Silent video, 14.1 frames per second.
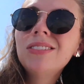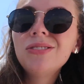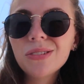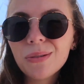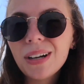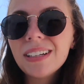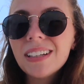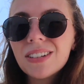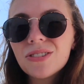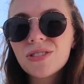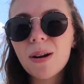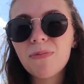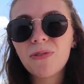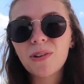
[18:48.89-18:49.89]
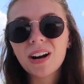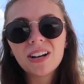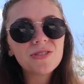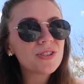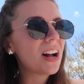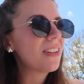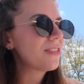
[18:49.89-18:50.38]
do I need to drop
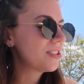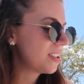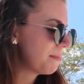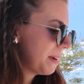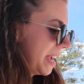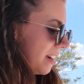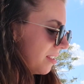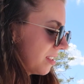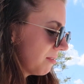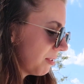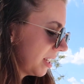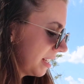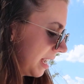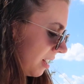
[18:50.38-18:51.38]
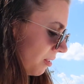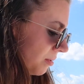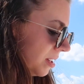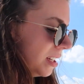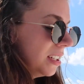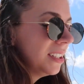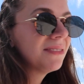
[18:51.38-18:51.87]
$400 to get my hair done right now?
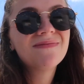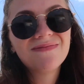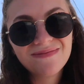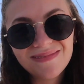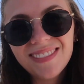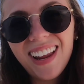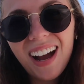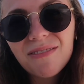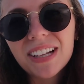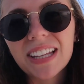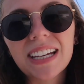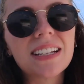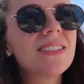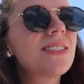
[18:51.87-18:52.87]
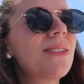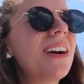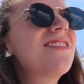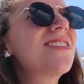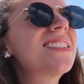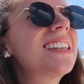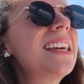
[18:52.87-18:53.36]
Not really, so I
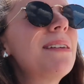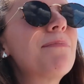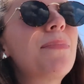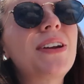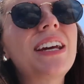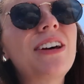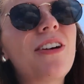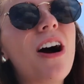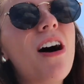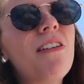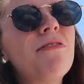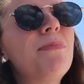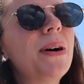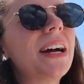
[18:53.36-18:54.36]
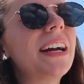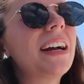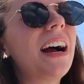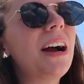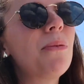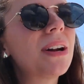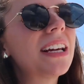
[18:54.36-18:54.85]
just keep putting it off,
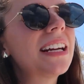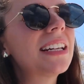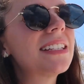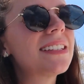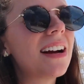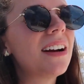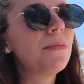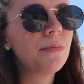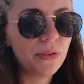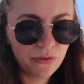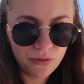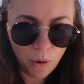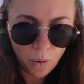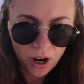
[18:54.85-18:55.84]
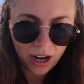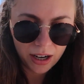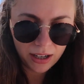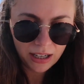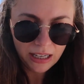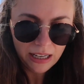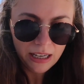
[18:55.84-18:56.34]
but I wanna get it done
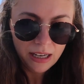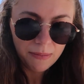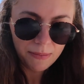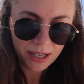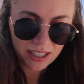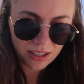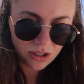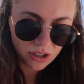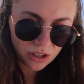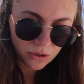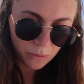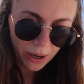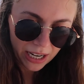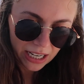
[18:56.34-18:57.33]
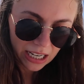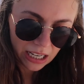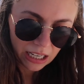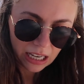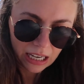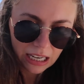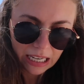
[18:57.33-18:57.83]
before my sister's
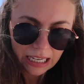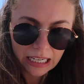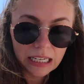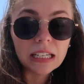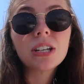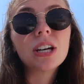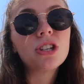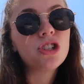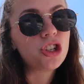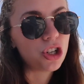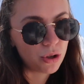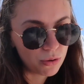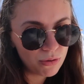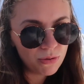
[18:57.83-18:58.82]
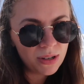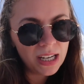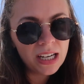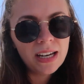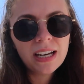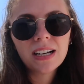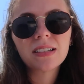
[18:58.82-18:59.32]
wedding in June,
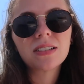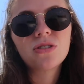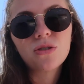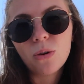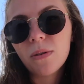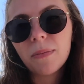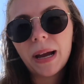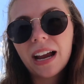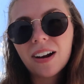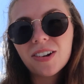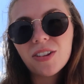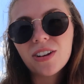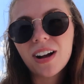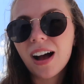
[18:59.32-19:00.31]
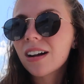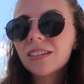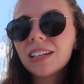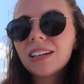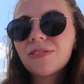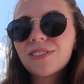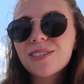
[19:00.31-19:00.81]
because I don't want my hair to look
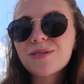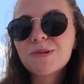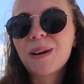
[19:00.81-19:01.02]
ugly for those